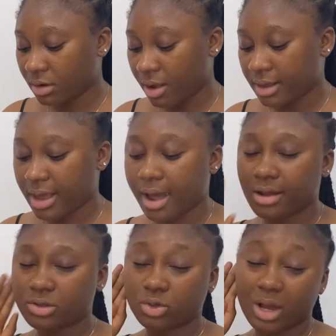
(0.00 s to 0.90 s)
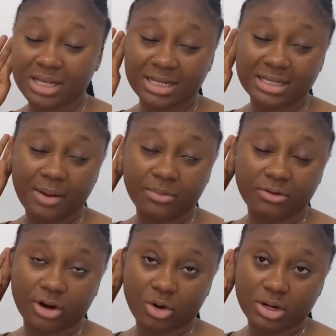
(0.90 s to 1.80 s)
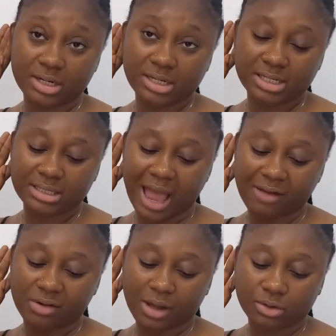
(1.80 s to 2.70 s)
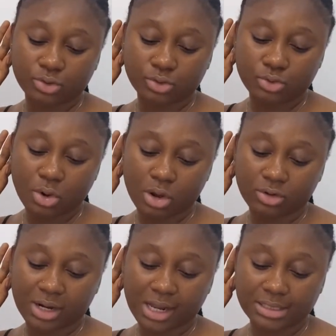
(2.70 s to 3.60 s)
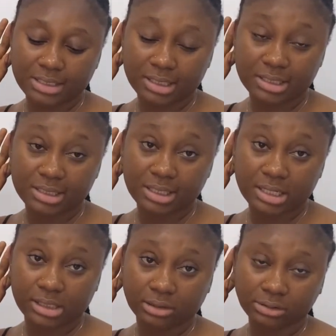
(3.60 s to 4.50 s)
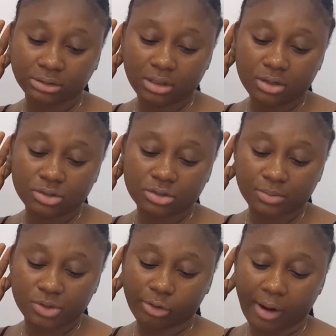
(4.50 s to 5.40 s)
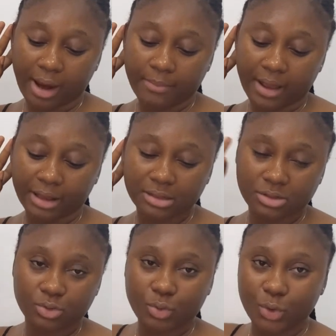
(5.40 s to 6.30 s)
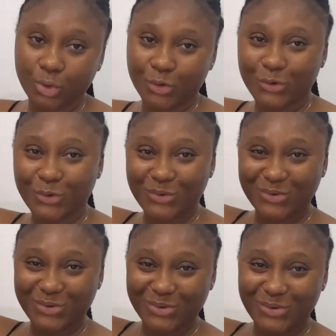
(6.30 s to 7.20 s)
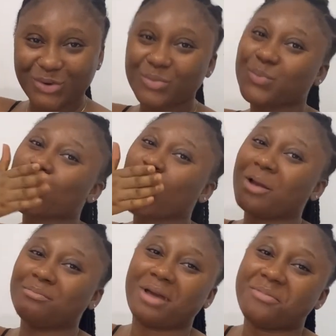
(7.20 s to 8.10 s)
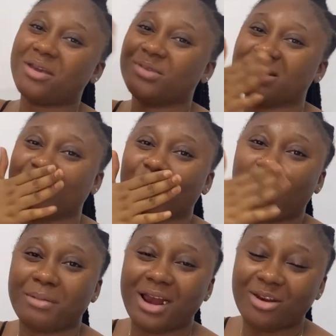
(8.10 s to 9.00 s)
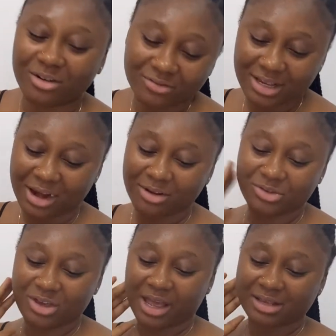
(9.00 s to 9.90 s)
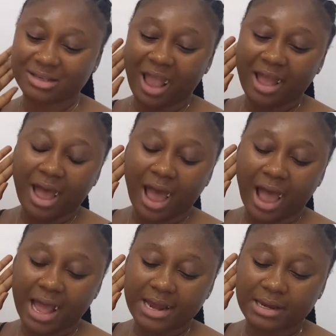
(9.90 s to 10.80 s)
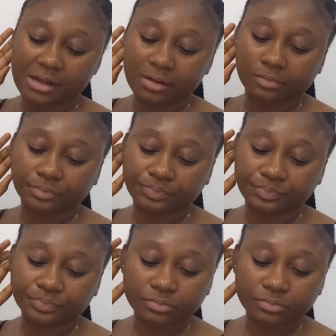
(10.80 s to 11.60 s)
yeah so at the time of recording this i have about 216 subscribers Woo! my babies my loves i love you guys and um